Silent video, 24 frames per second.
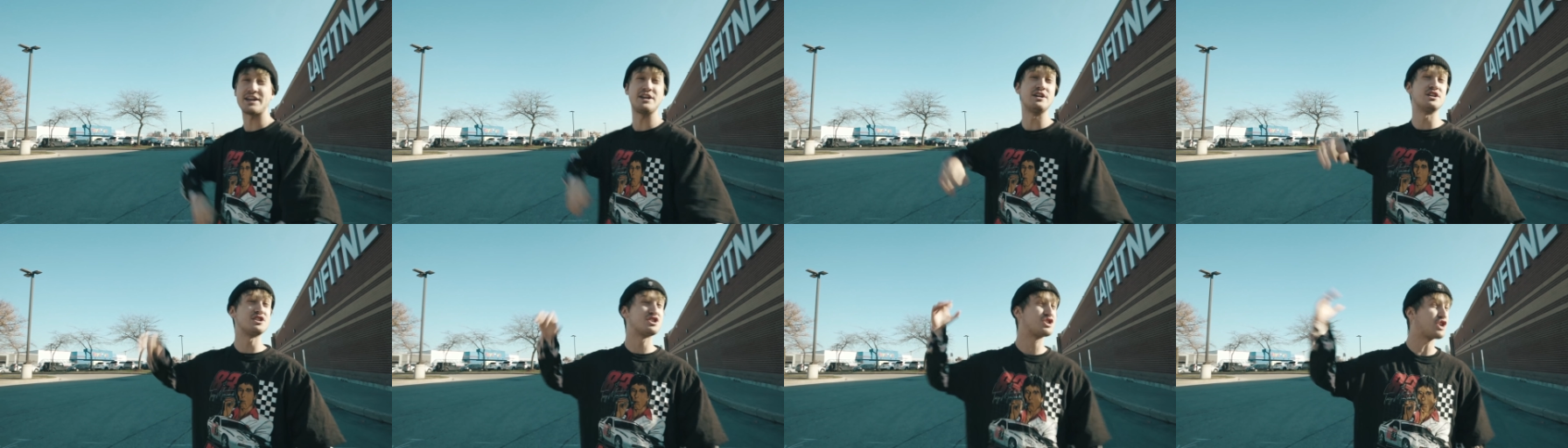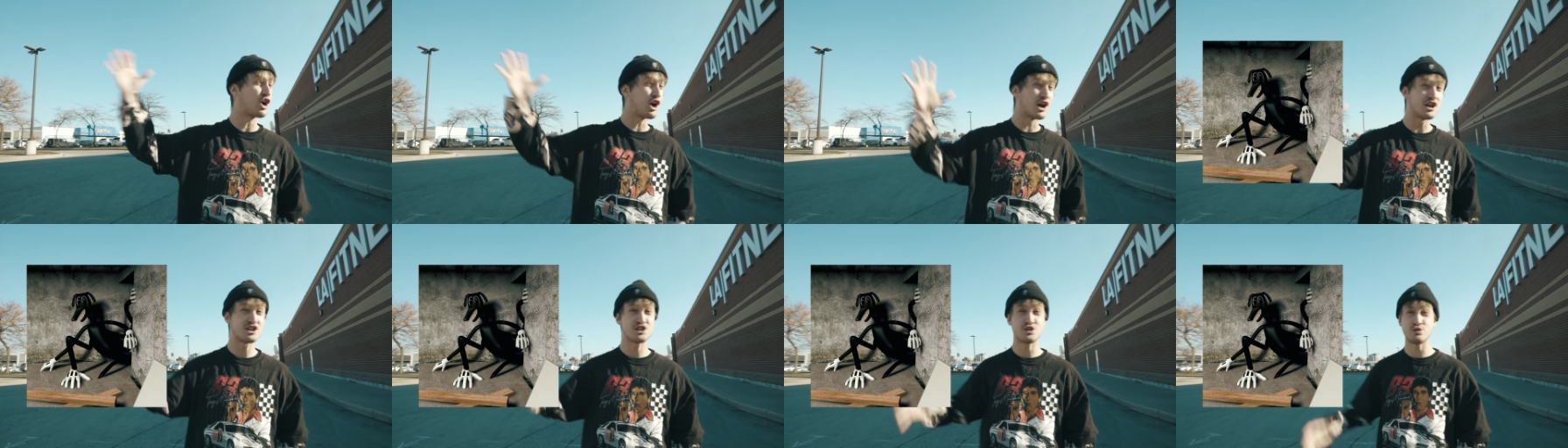Here's
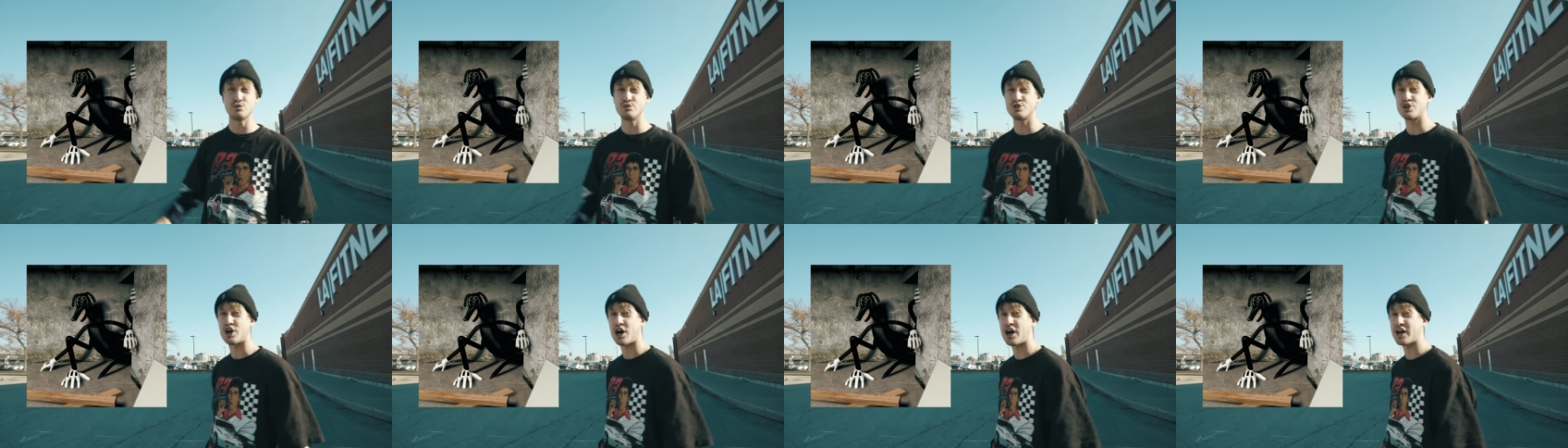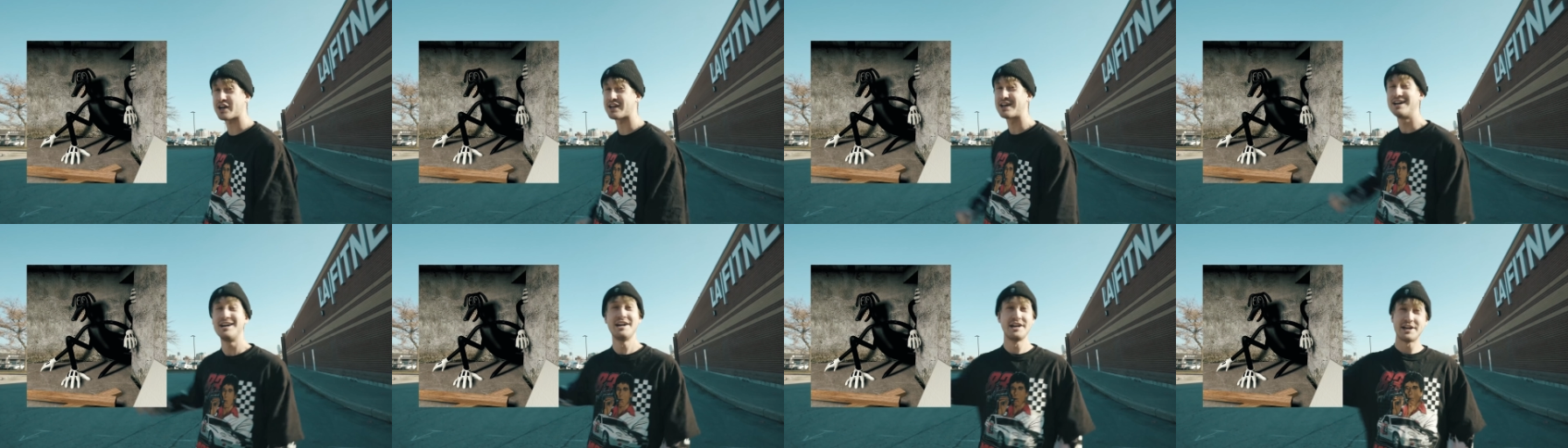Cartoon
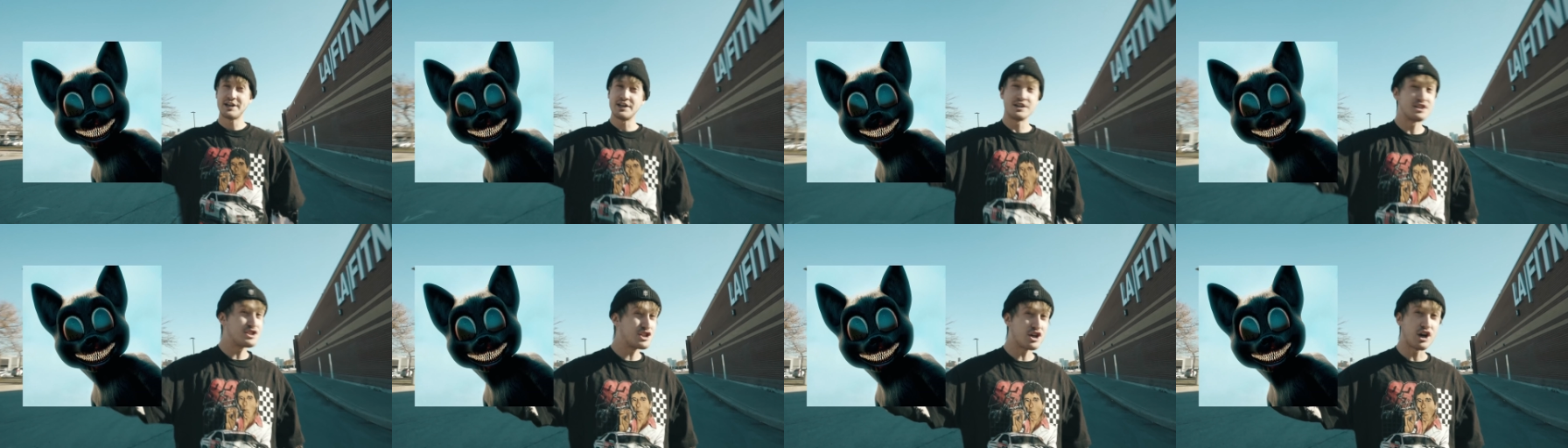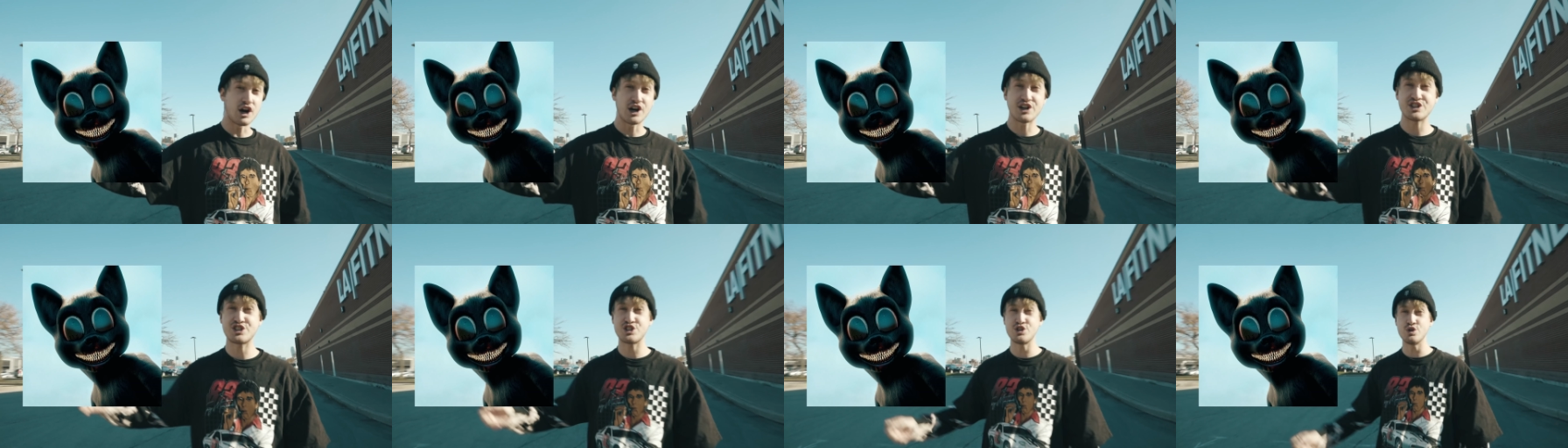Dog, here's
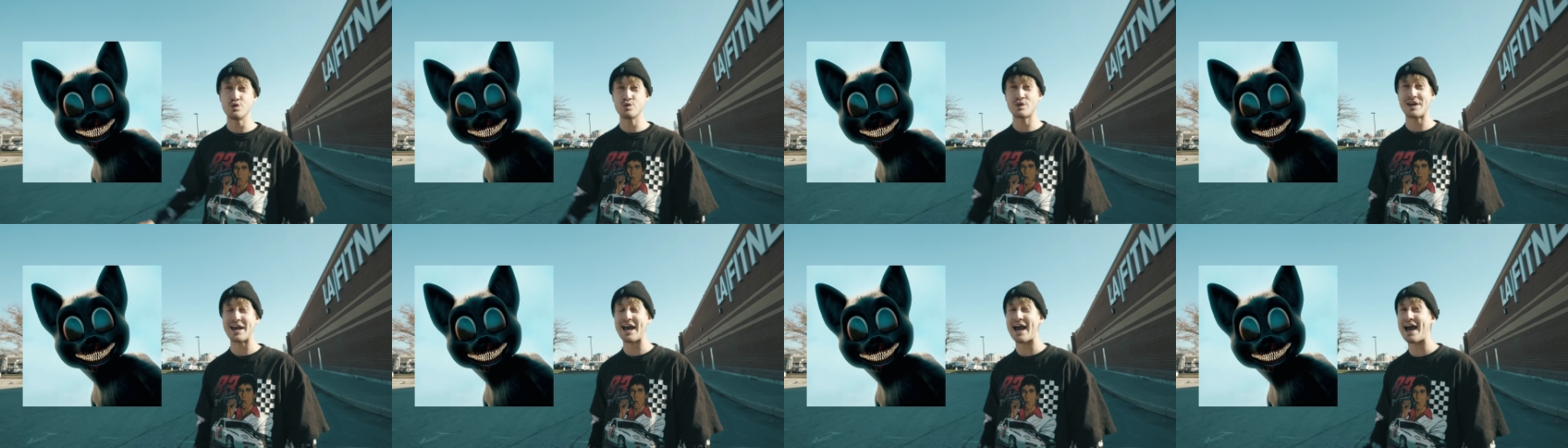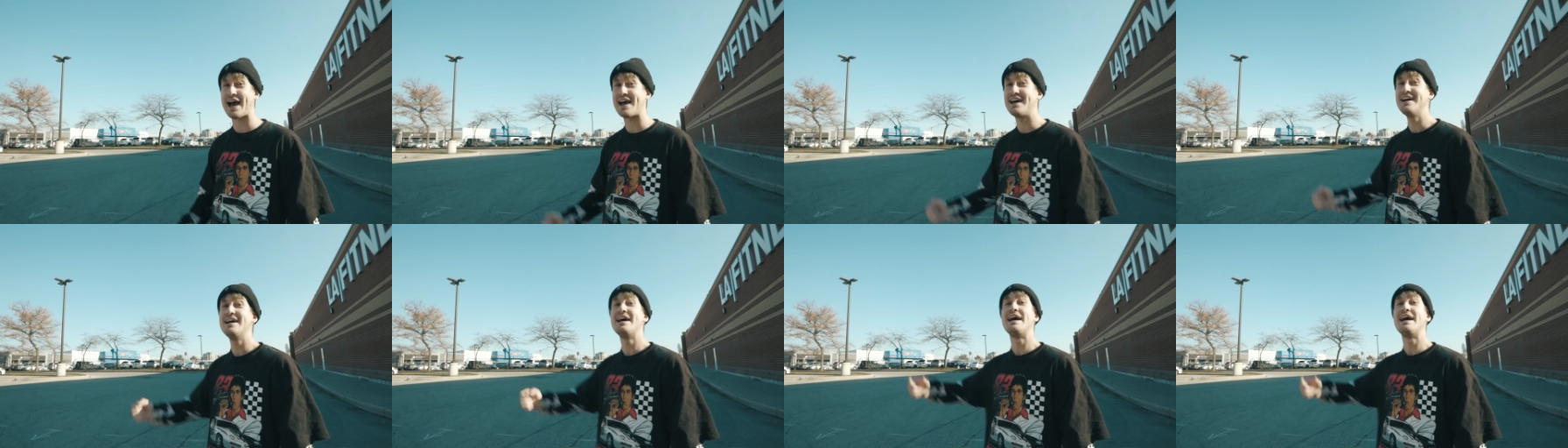Cartoon Cat,